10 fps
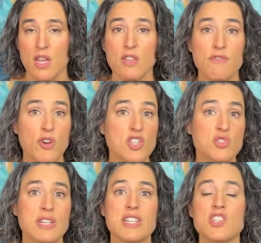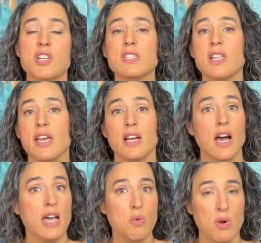They're frustrated just like
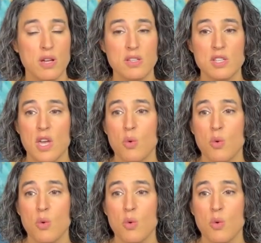I was